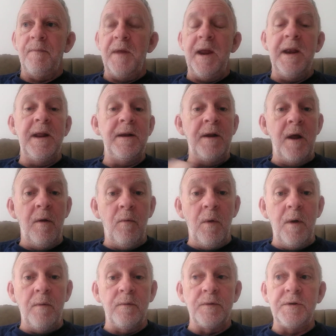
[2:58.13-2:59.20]
He didn't know
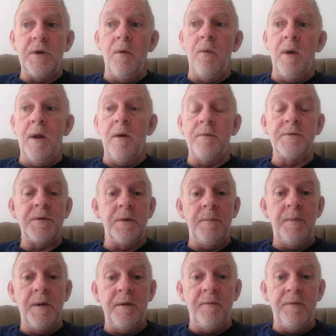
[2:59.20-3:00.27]
what was going on, so he put